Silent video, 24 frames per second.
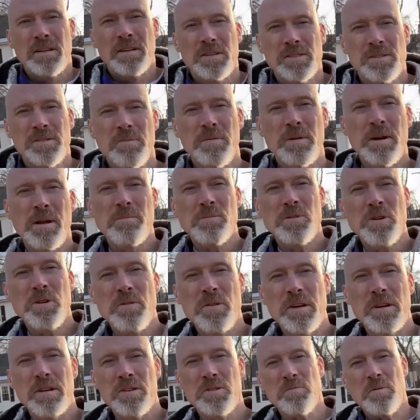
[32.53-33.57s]
So what I'm
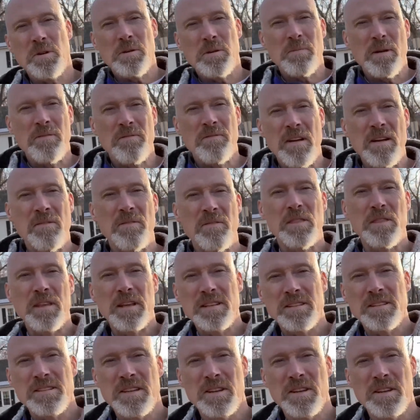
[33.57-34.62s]
doing is one of my favorite
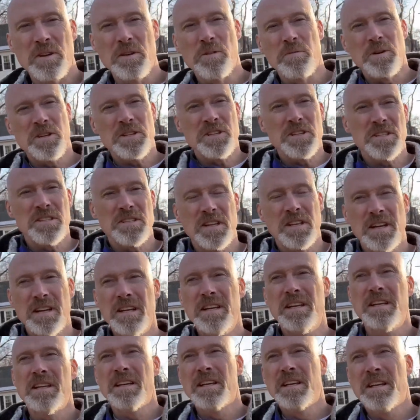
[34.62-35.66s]
things to do, which is to
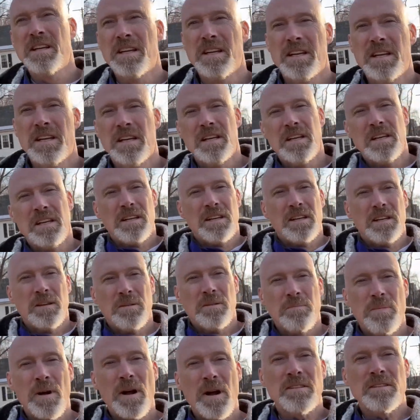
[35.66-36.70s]

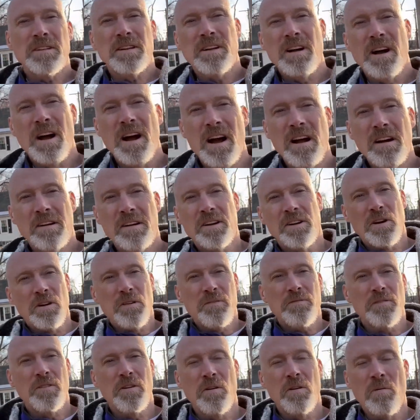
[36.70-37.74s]
park the car and go
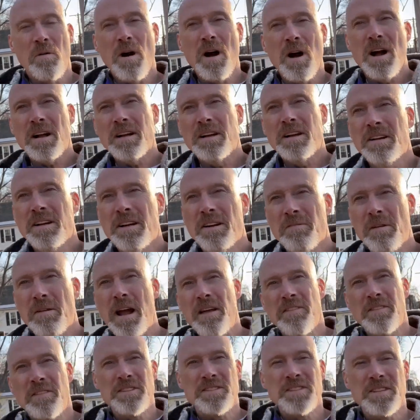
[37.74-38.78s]
for a walk
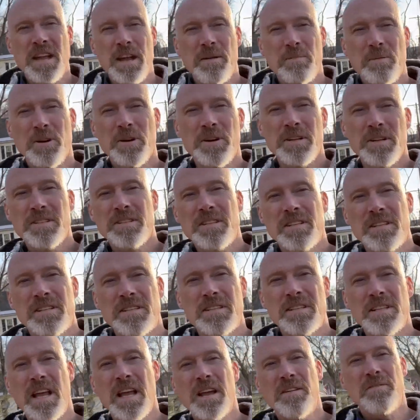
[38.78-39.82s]
around these neighborhoods in
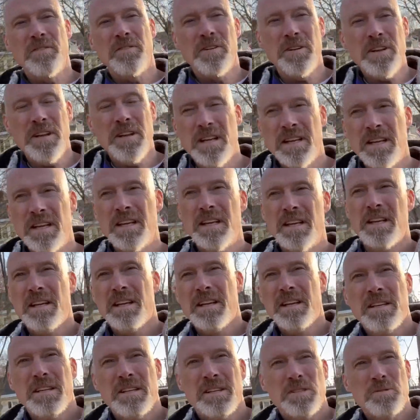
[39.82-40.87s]
Sanford,
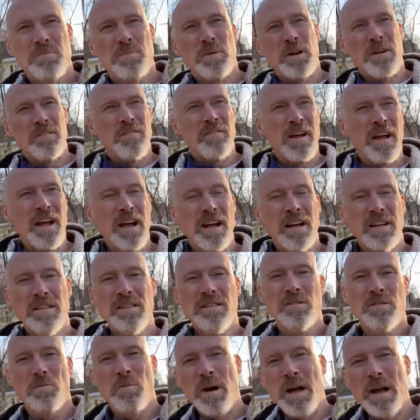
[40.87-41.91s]
Springvale,
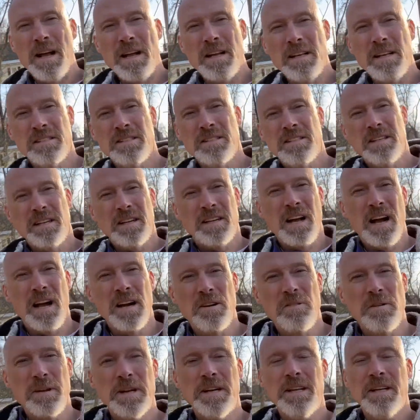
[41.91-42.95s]
Wells,
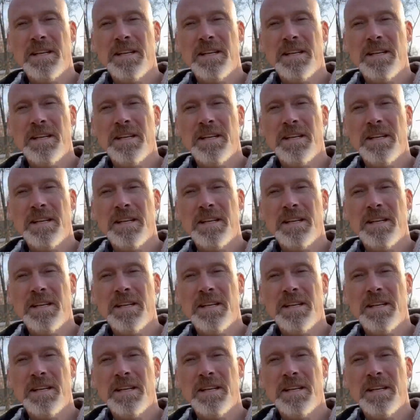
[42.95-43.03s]
Ogunquit.